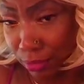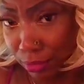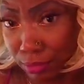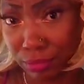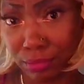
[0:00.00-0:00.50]

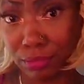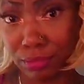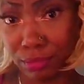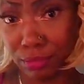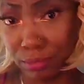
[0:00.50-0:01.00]

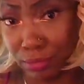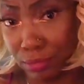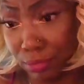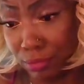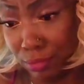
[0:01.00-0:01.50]

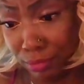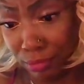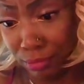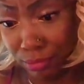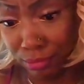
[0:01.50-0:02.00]

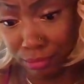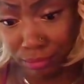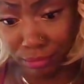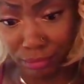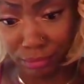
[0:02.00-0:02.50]

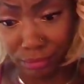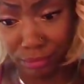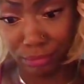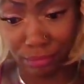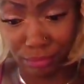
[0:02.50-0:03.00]

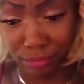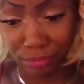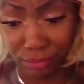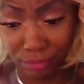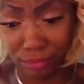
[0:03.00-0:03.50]

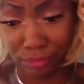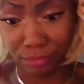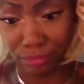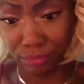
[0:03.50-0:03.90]
[no speech]